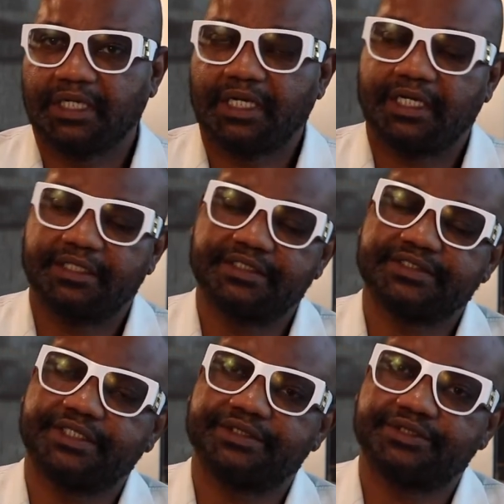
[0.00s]
and the
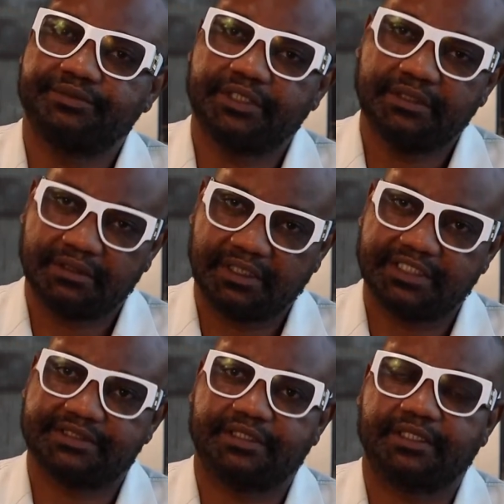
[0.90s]
skin to be
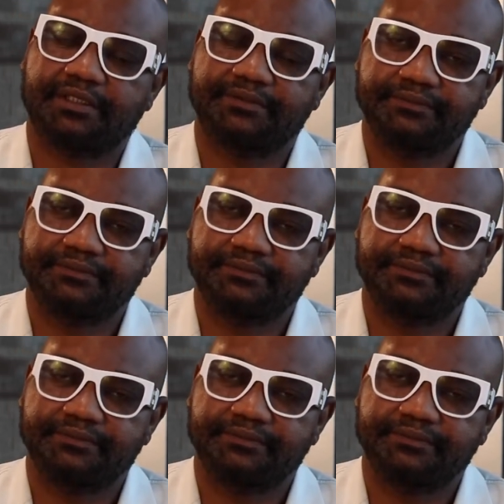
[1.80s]
less thick.